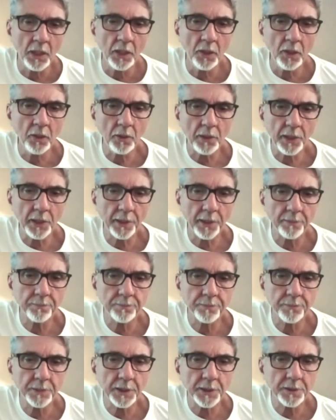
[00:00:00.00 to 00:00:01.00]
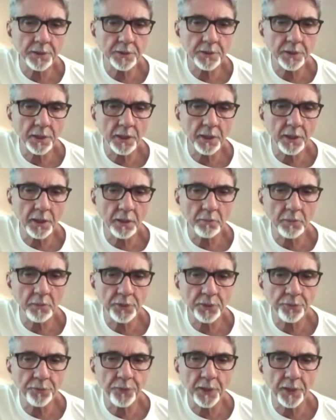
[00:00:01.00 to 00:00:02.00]
Okay, it's
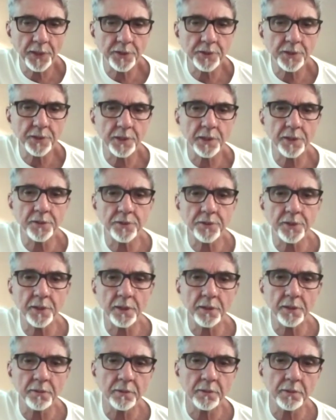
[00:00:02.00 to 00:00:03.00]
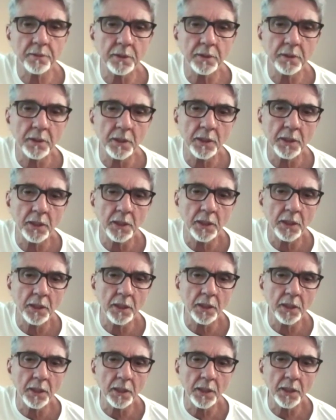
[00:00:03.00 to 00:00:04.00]
unmanifest as
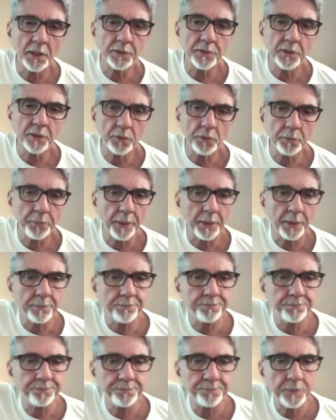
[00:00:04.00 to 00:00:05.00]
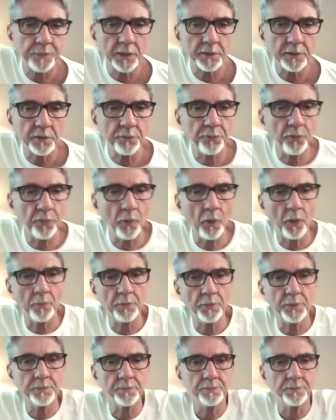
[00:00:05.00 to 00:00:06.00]
a rupa, as a form.